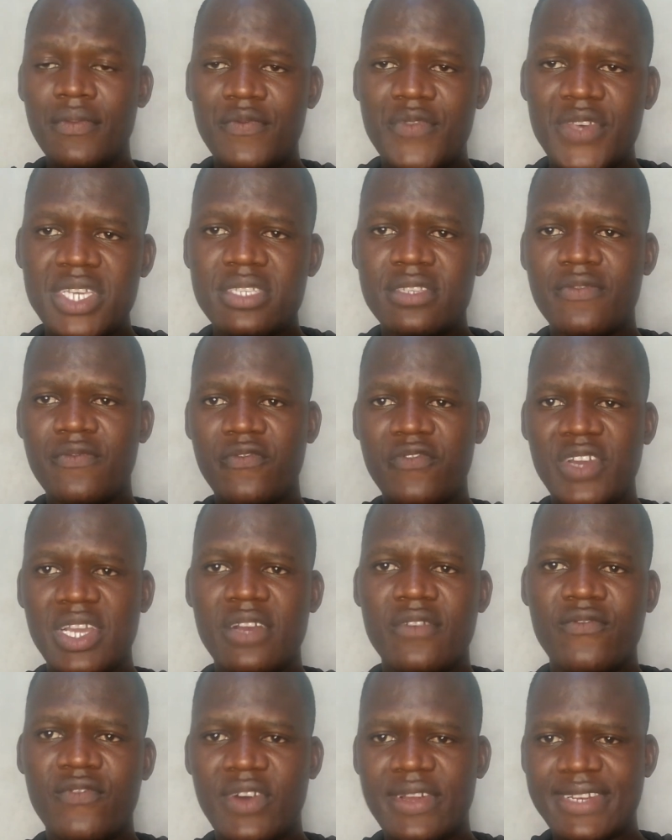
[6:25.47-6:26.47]
this
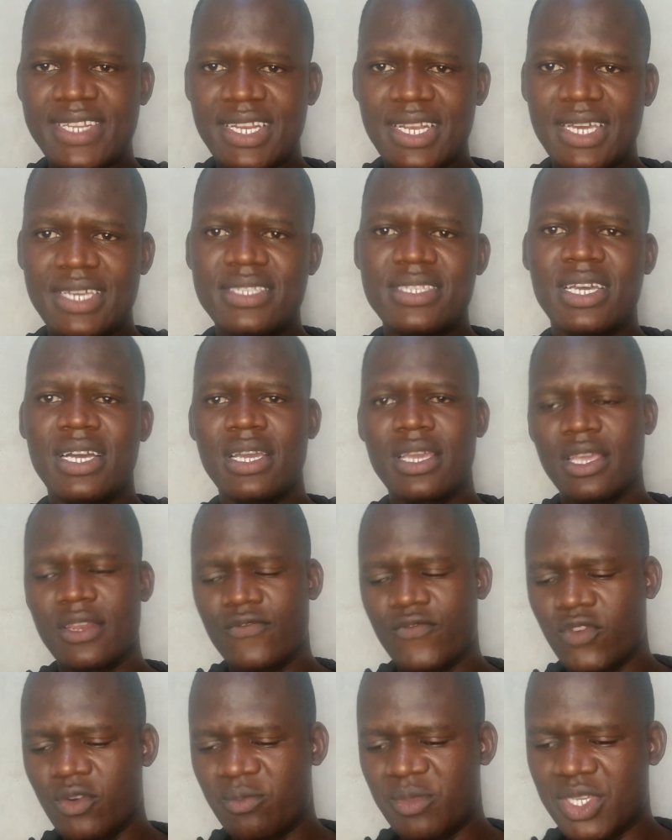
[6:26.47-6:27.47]
fake fertilizer
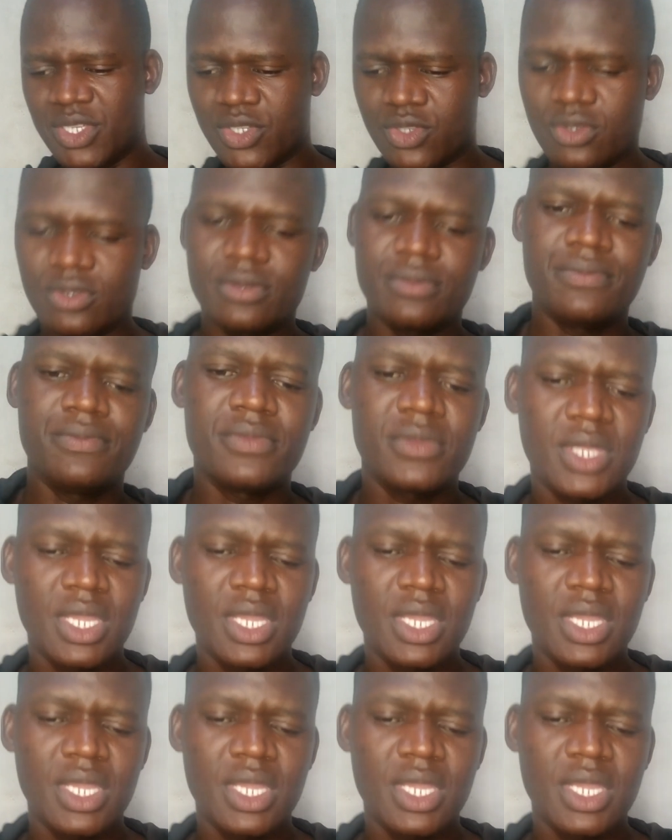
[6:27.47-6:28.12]
information?